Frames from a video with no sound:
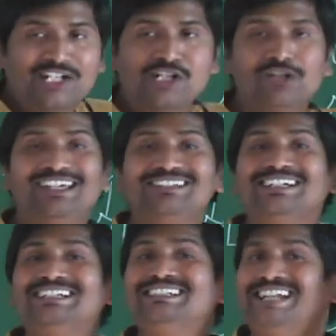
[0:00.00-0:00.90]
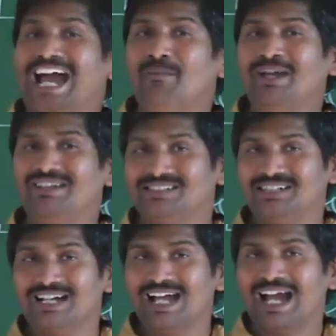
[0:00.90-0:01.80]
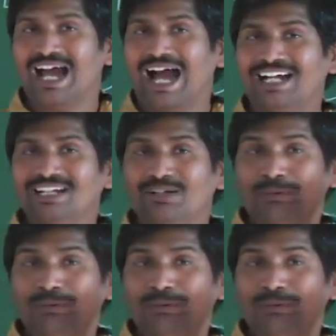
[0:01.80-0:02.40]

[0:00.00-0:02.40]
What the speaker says: tissue is damaged and